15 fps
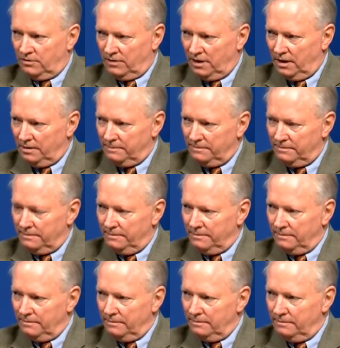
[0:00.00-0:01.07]
I can't
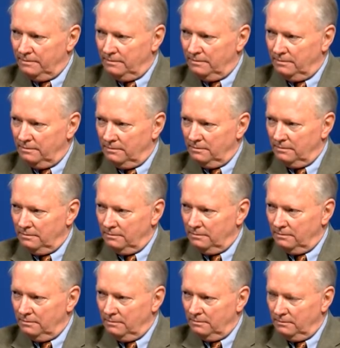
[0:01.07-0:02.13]
imagine that they would
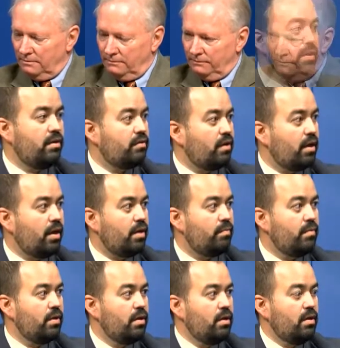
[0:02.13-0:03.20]
spend any time.
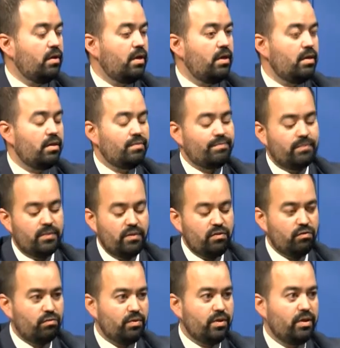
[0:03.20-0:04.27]
This
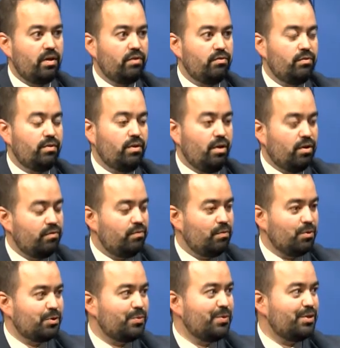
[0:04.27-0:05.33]
is really also a law
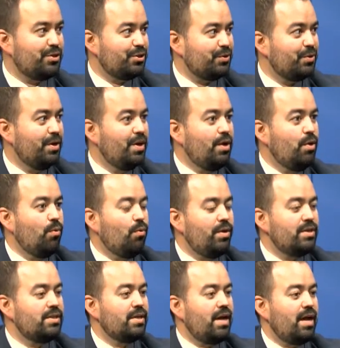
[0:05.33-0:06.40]
enforcement issue.
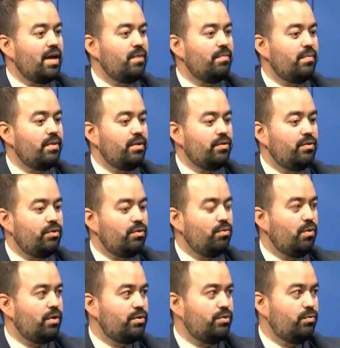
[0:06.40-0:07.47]
What time do you
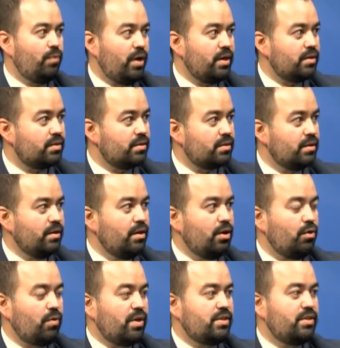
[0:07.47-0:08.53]
want to waste
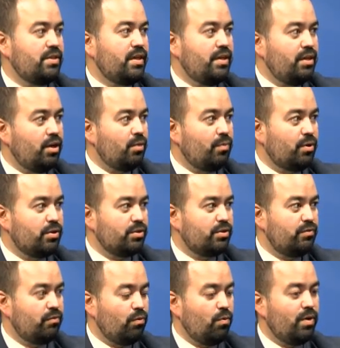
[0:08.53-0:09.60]
arresting a young person
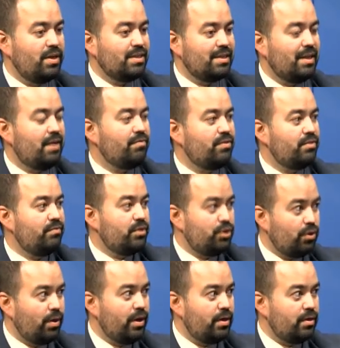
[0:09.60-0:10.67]
for what is left of a
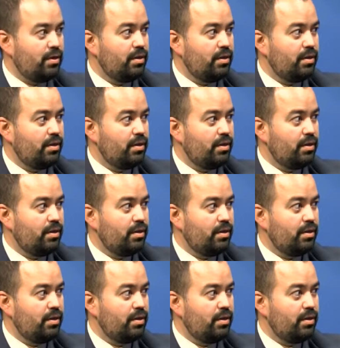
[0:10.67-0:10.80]
joint?